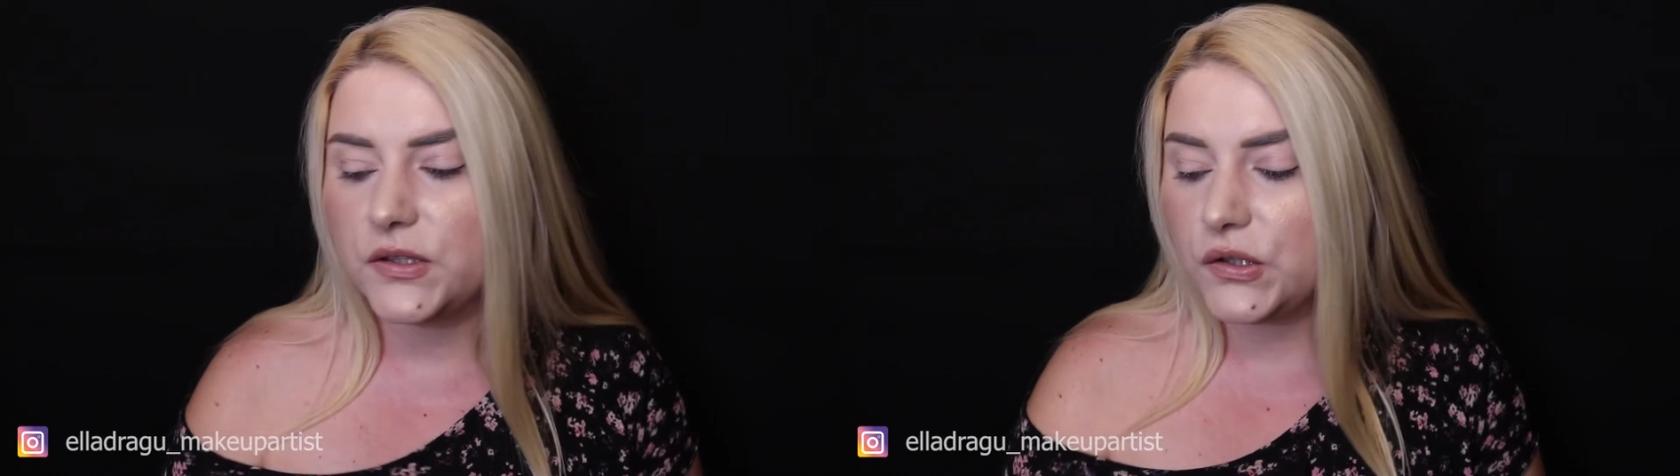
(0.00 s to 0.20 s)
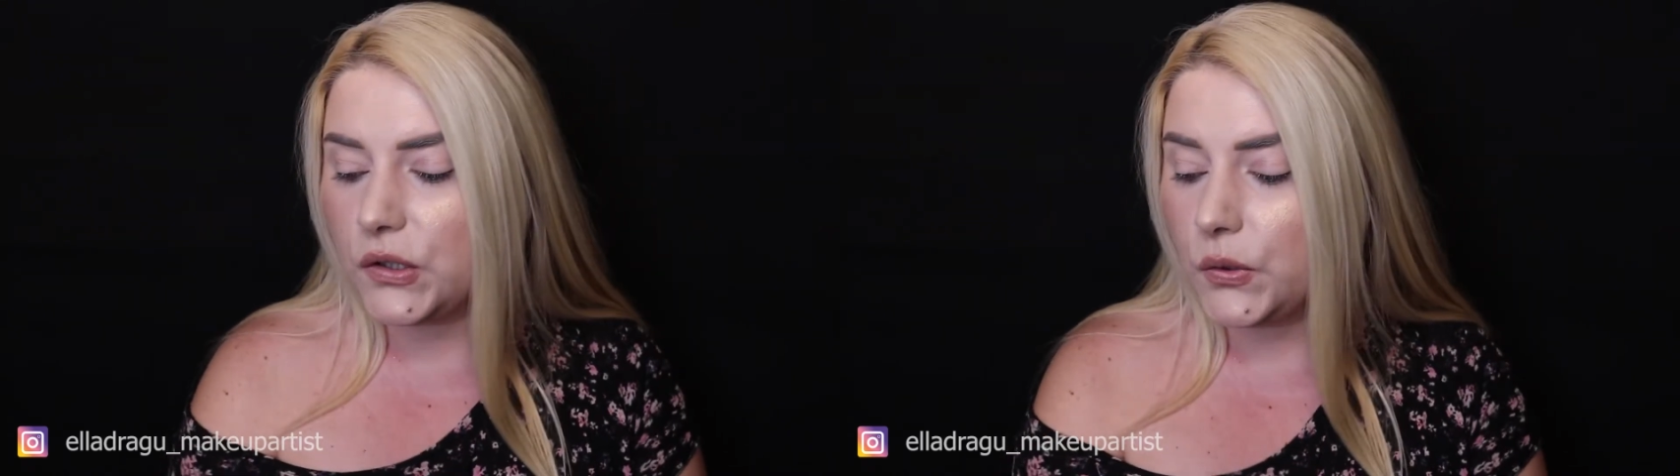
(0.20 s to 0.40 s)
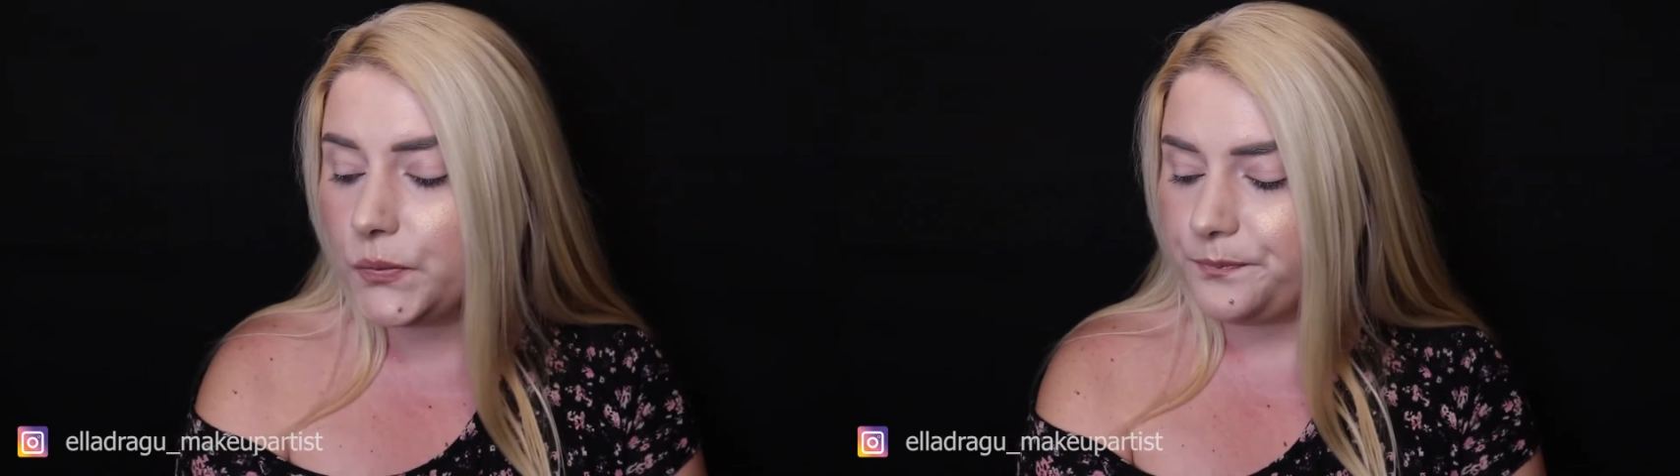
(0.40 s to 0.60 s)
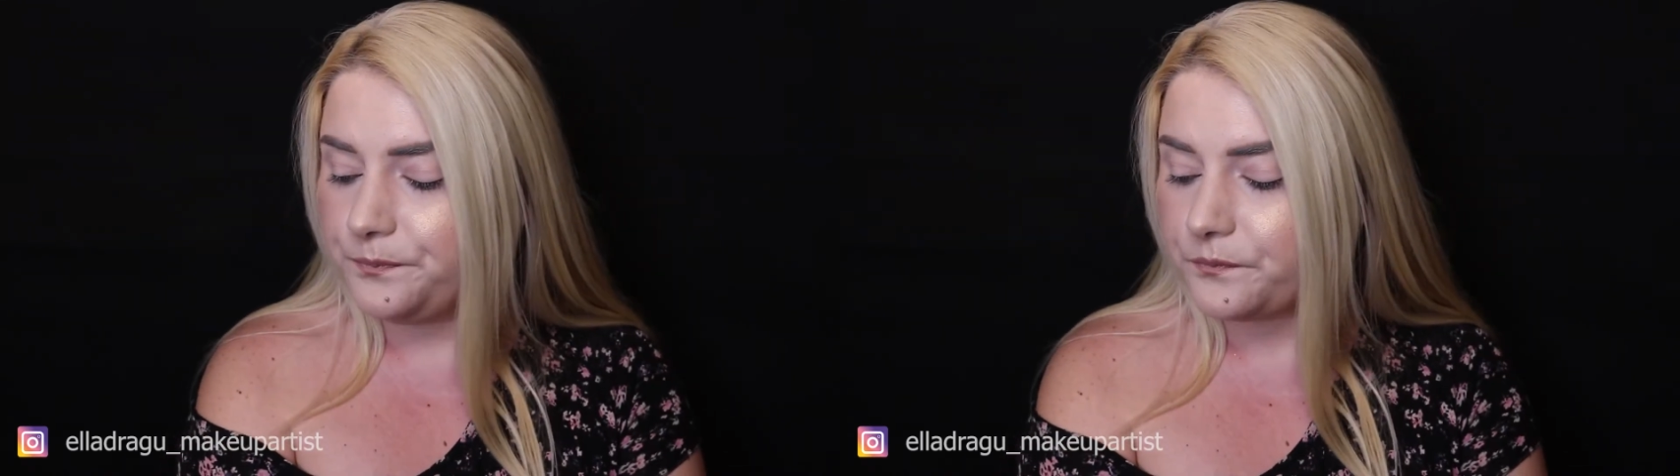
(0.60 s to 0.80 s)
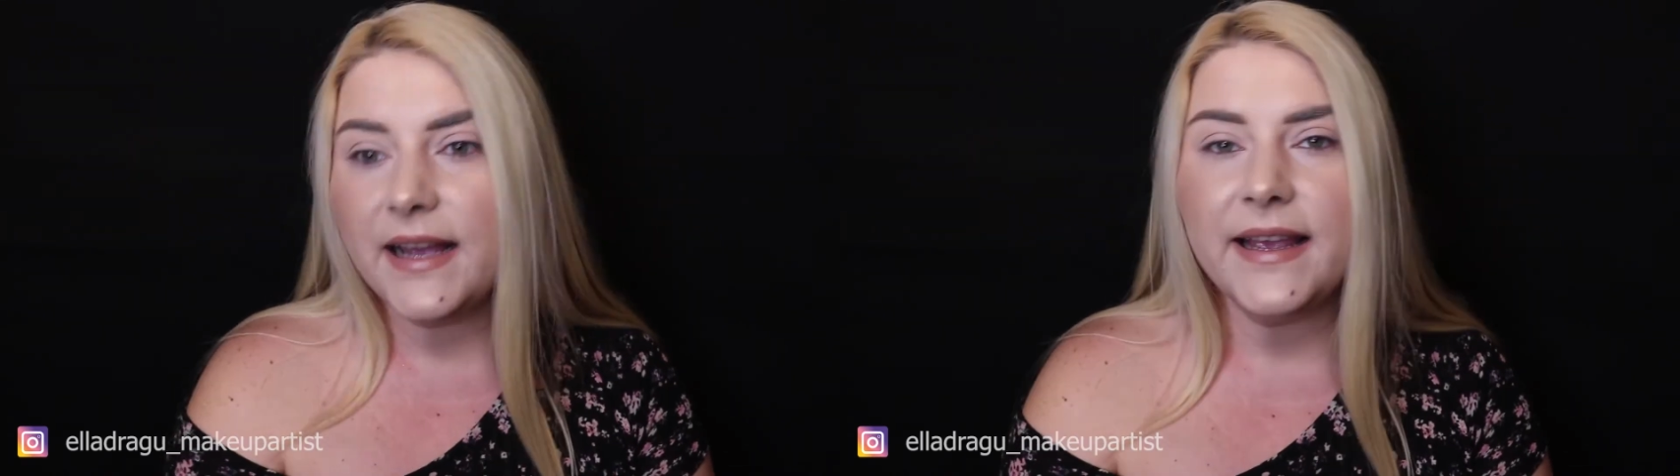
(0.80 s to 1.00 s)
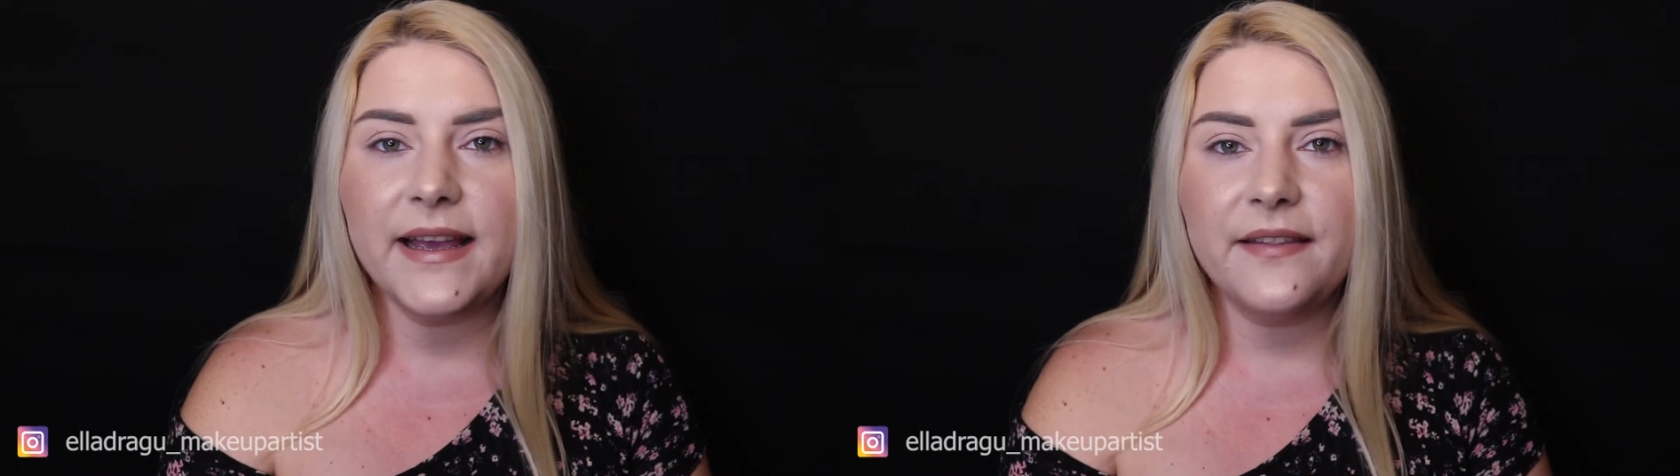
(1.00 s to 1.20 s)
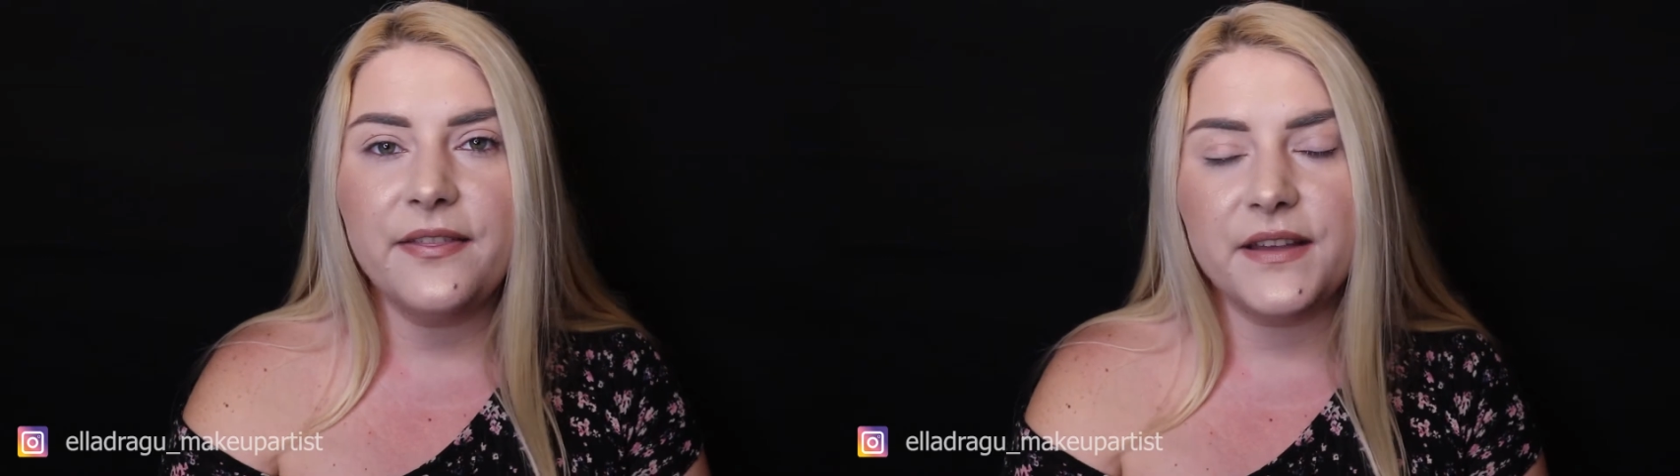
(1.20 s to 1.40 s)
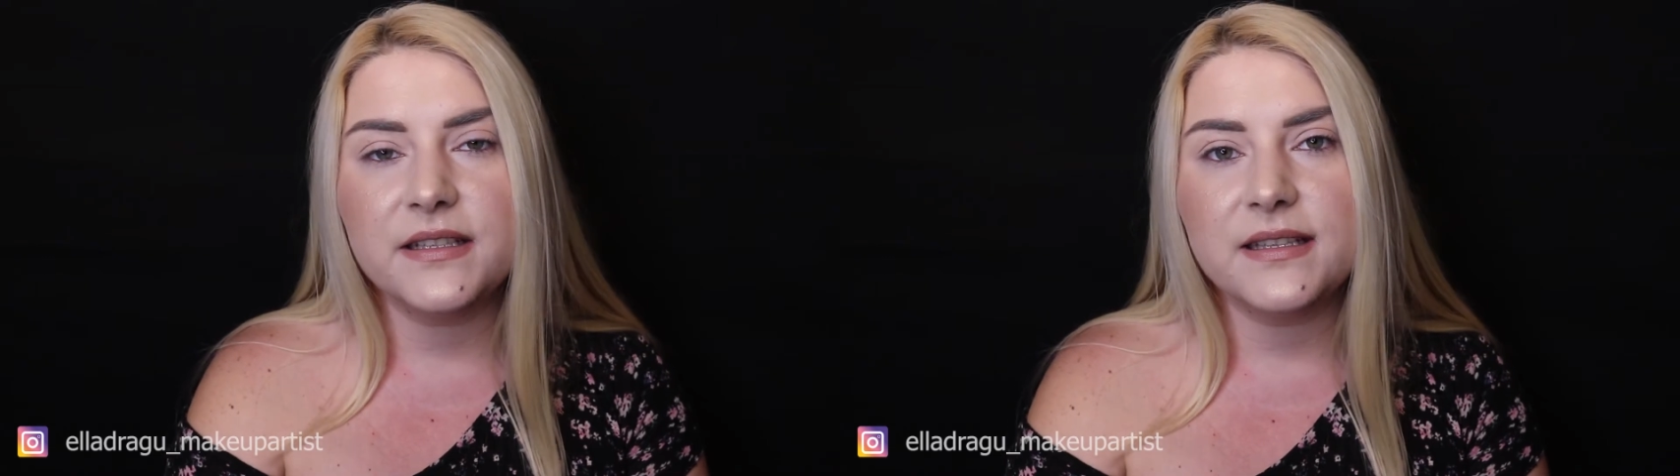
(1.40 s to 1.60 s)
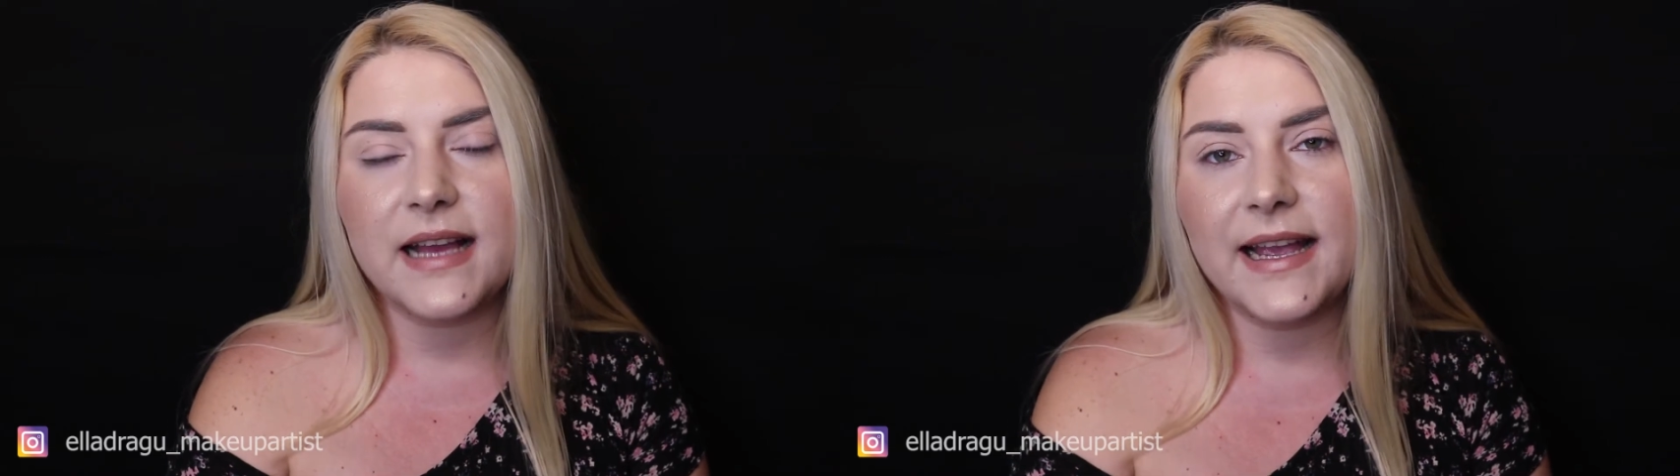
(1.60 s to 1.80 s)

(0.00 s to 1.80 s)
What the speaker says: So I had this